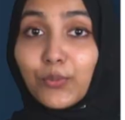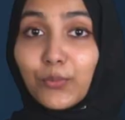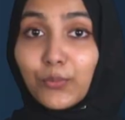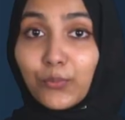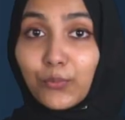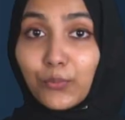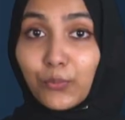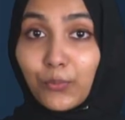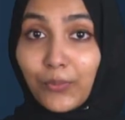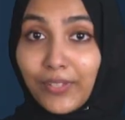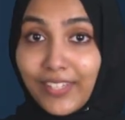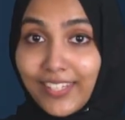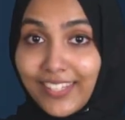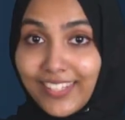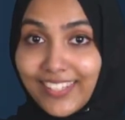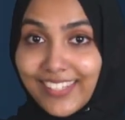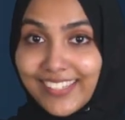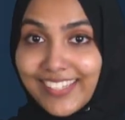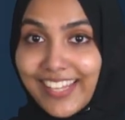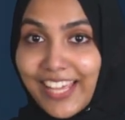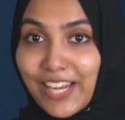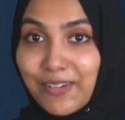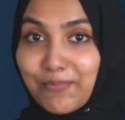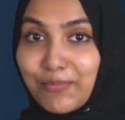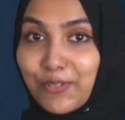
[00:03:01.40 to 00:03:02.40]
We can
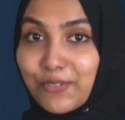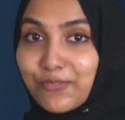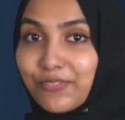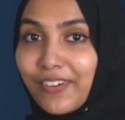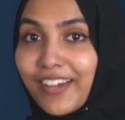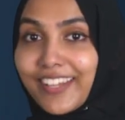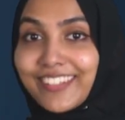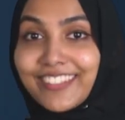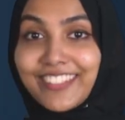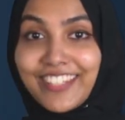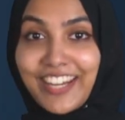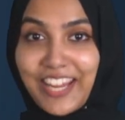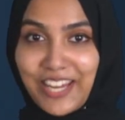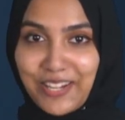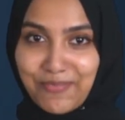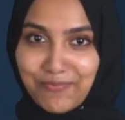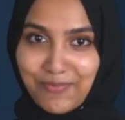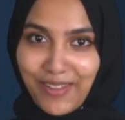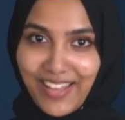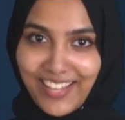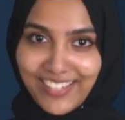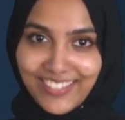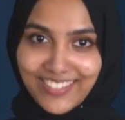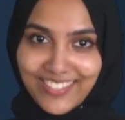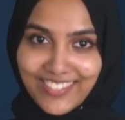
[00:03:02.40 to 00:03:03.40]
help you find the right
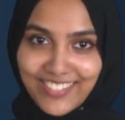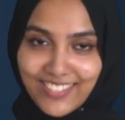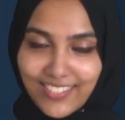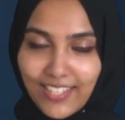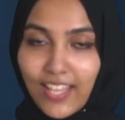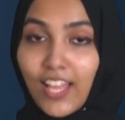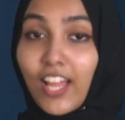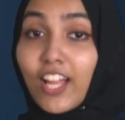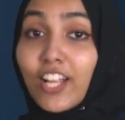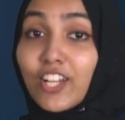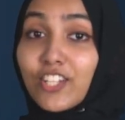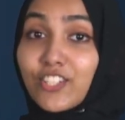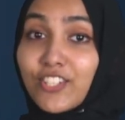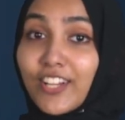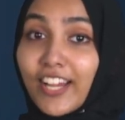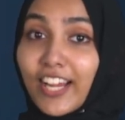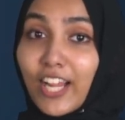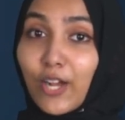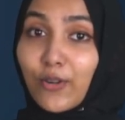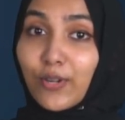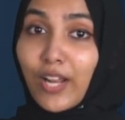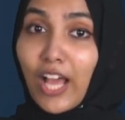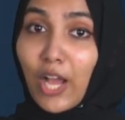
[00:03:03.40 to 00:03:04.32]
balance. Check out